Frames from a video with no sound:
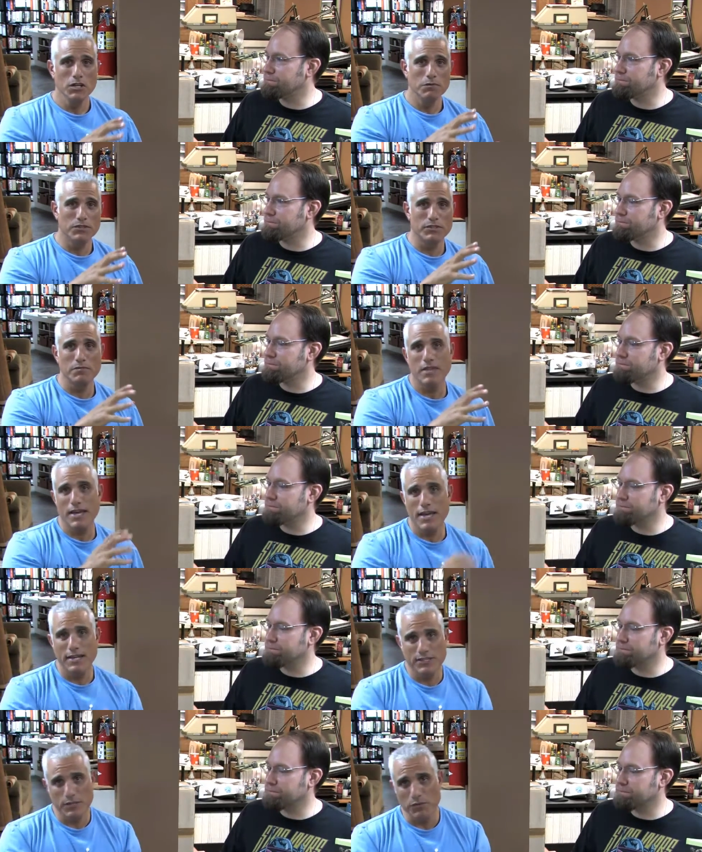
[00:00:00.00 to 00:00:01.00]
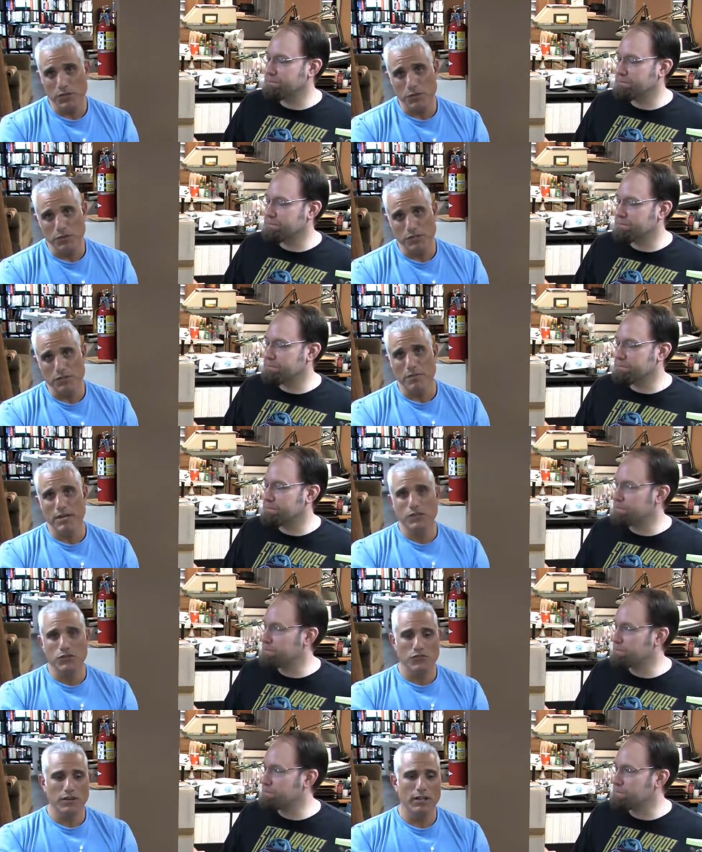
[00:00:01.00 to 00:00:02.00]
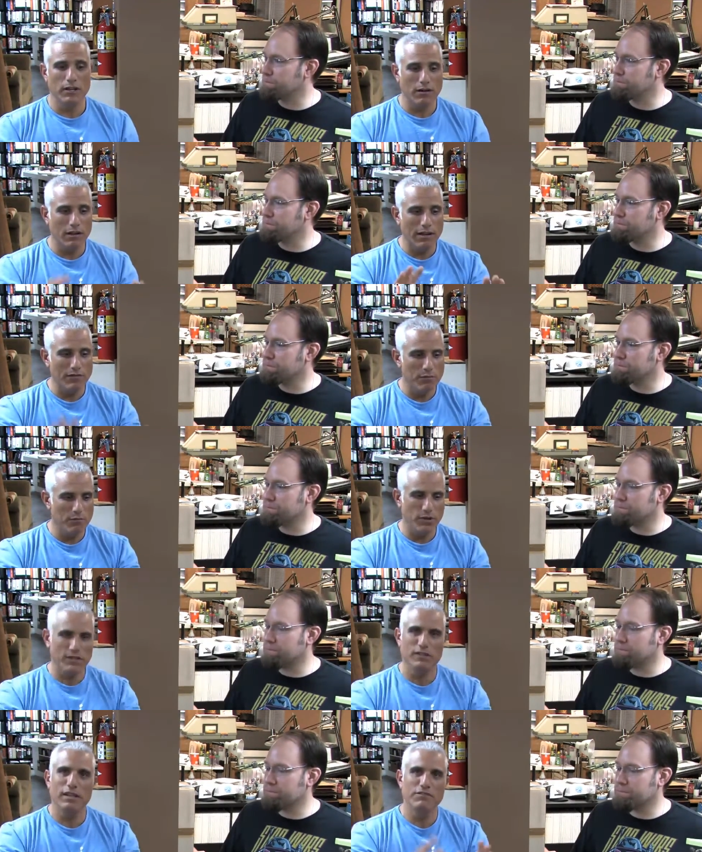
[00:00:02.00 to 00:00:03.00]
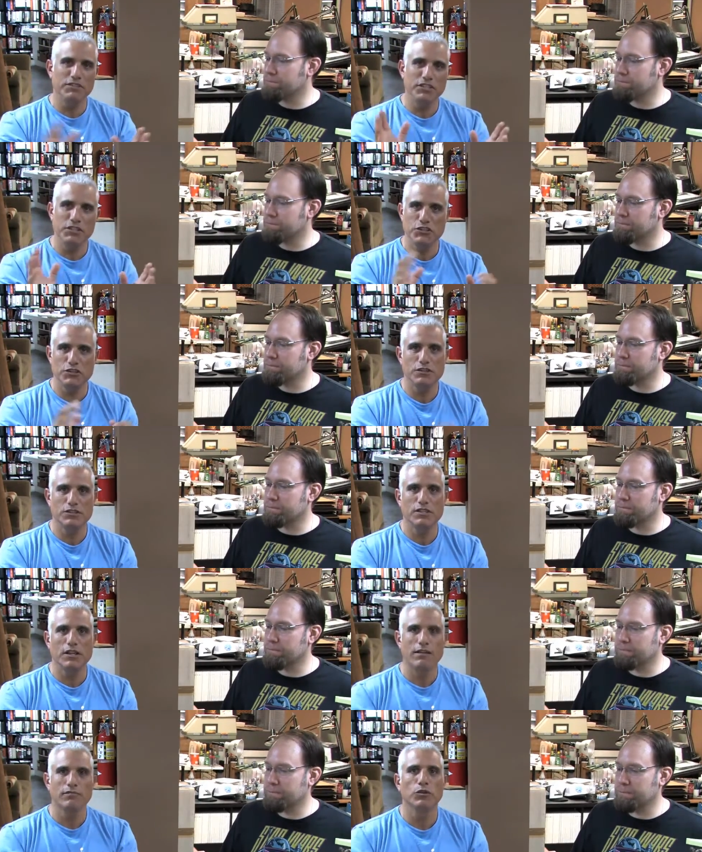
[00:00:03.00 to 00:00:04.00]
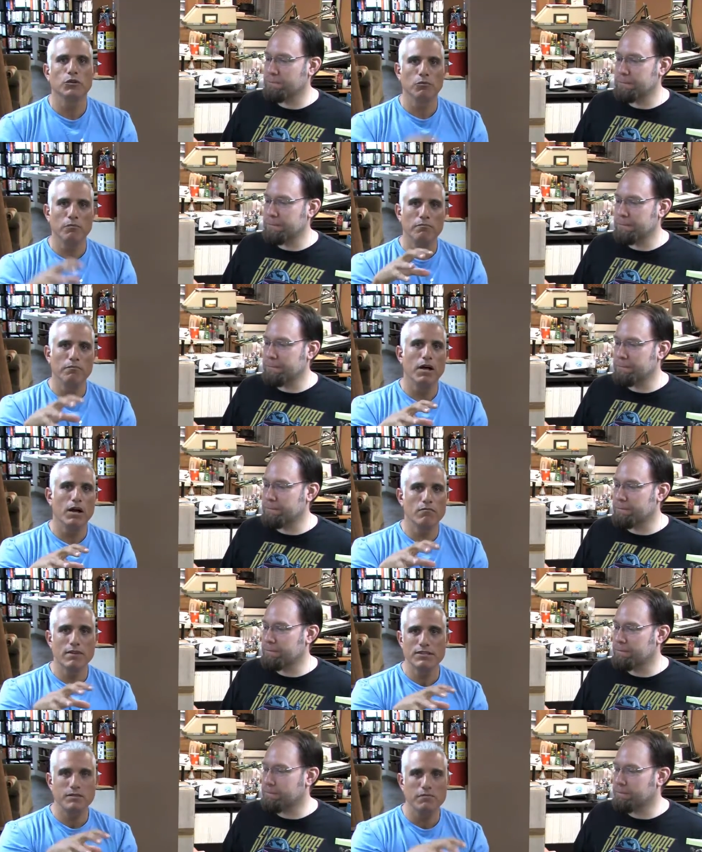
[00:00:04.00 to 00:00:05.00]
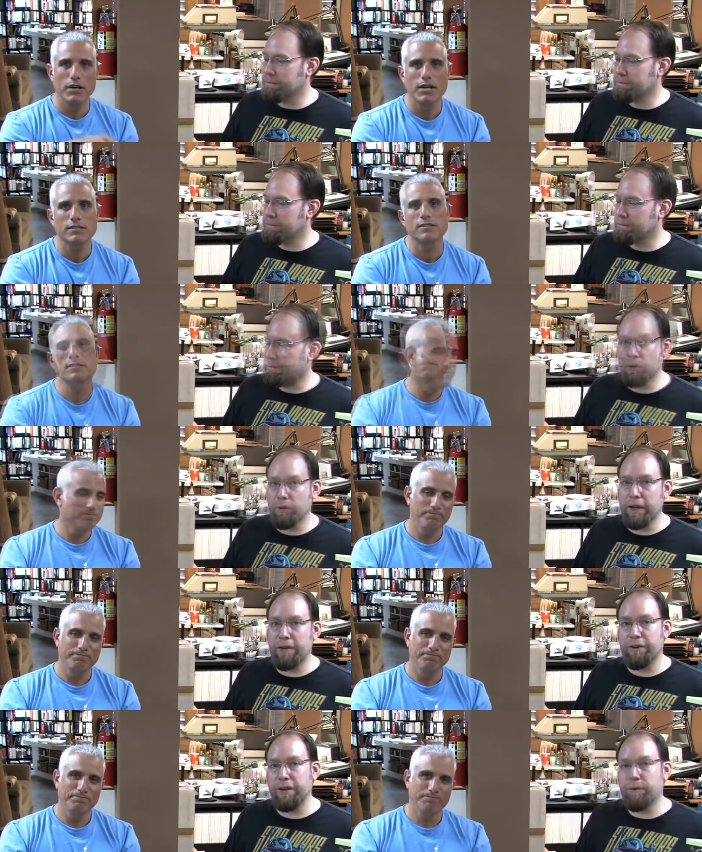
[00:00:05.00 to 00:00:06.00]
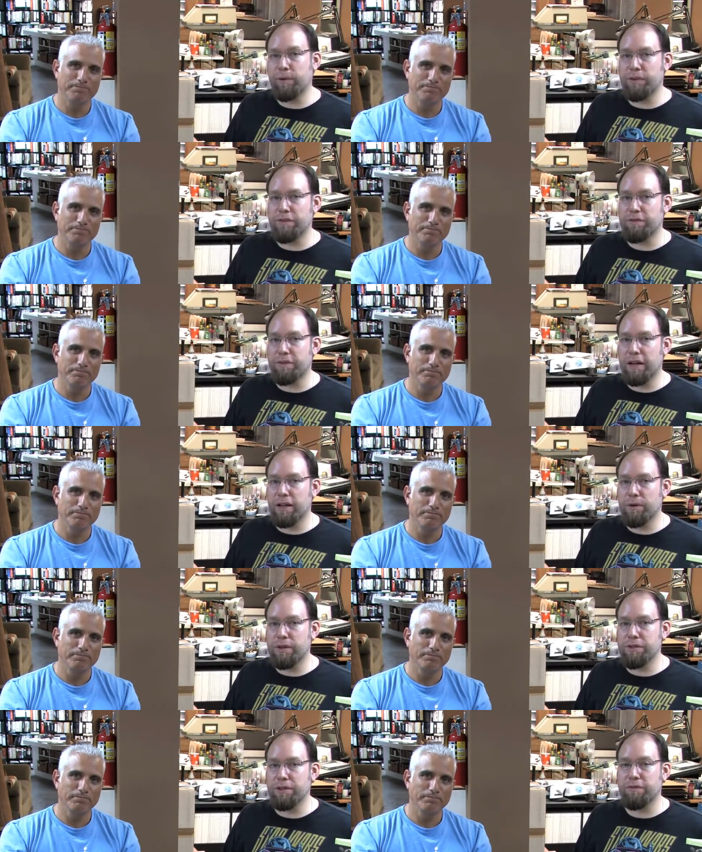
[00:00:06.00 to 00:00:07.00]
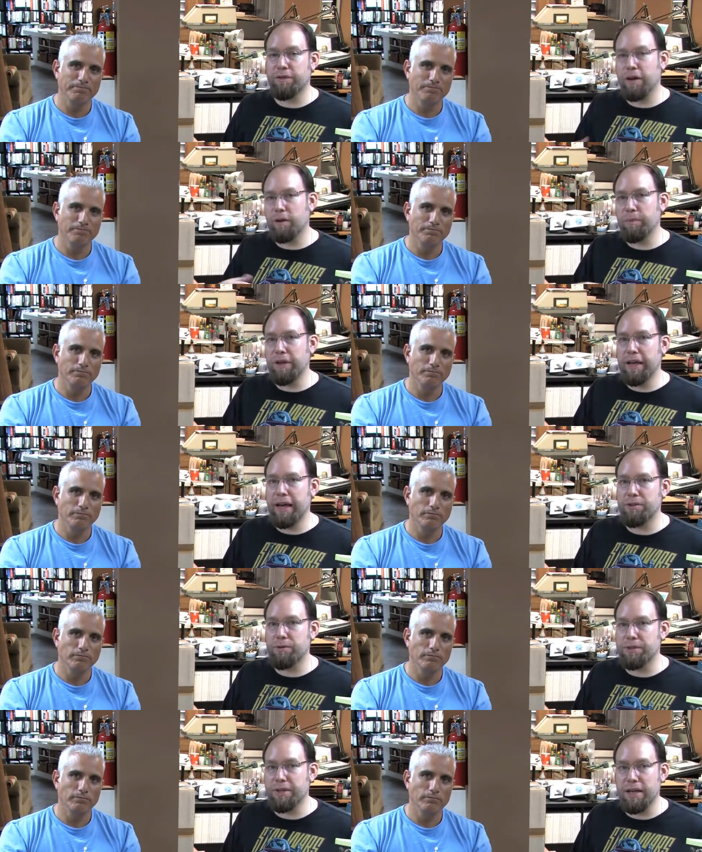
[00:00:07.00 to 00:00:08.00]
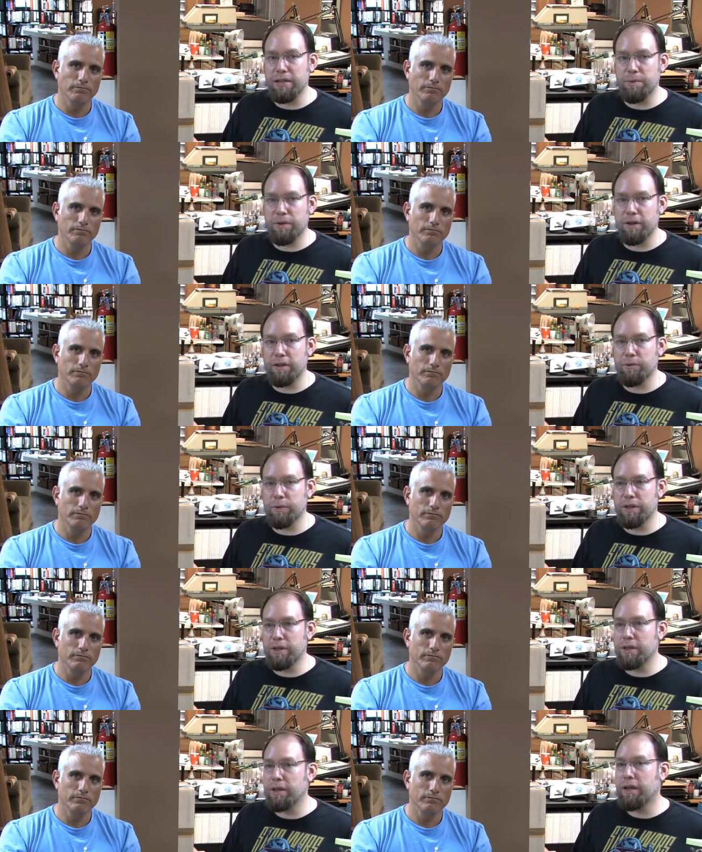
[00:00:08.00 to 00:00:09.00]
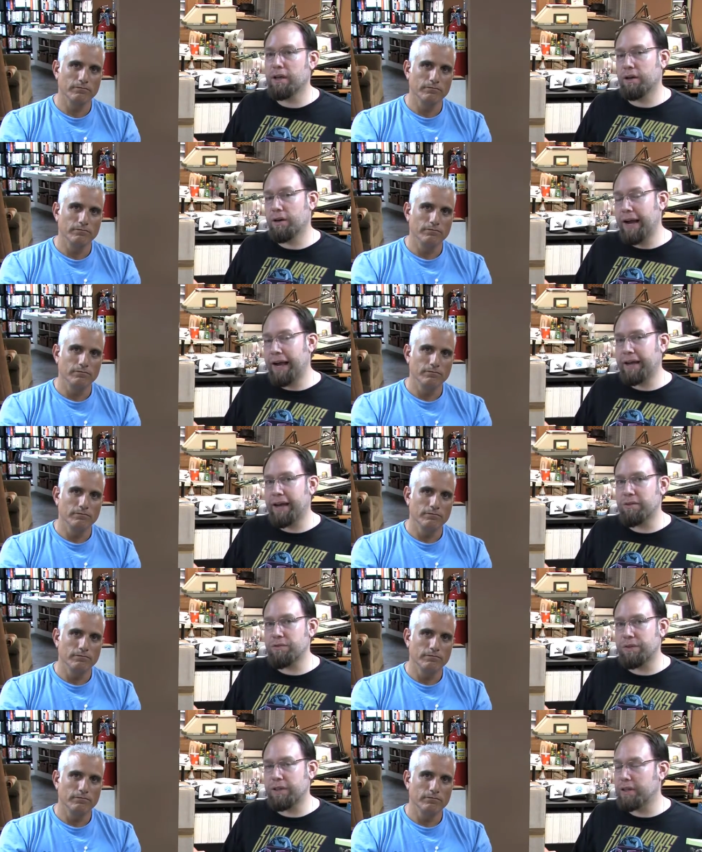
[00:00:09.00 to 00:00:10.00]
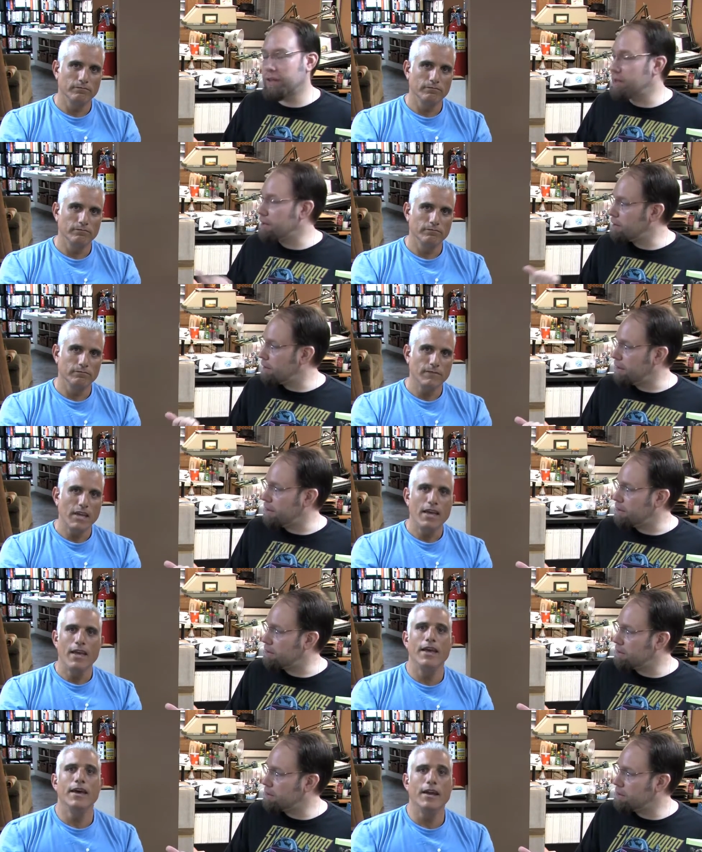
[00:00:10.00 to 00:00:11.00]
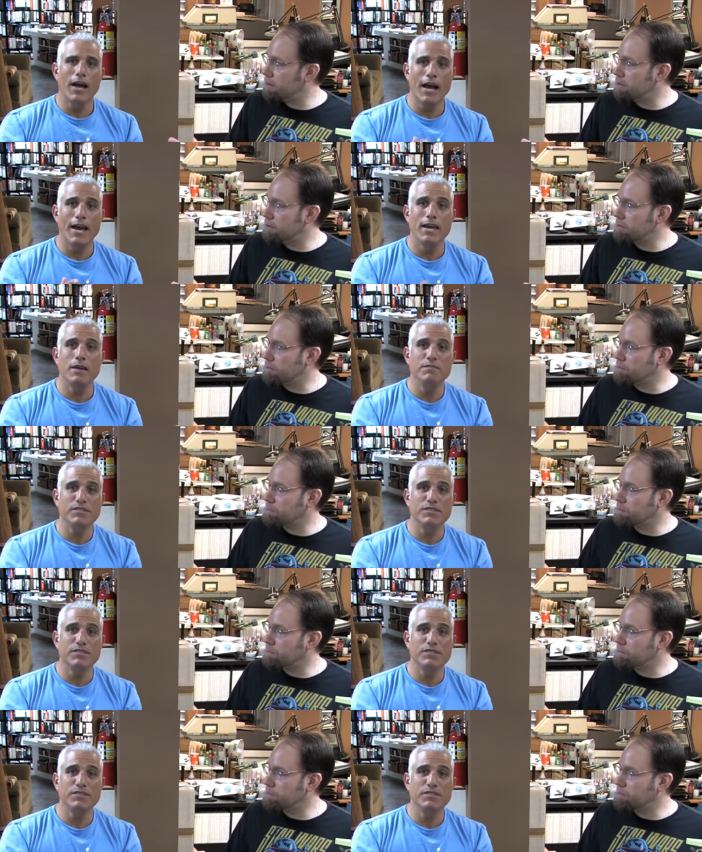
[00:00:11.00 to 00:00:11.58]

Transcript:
Speaker 1: with some of the heads that we use to make the trailer. I'll have the books, I'll have the t-shirts, I'll have little uh, resin busts.
Speaker 2: And if anyone wants to follow us, you can follow me at George Gaspar on Twitter or at Couch Funded.
Speaker 1: And I am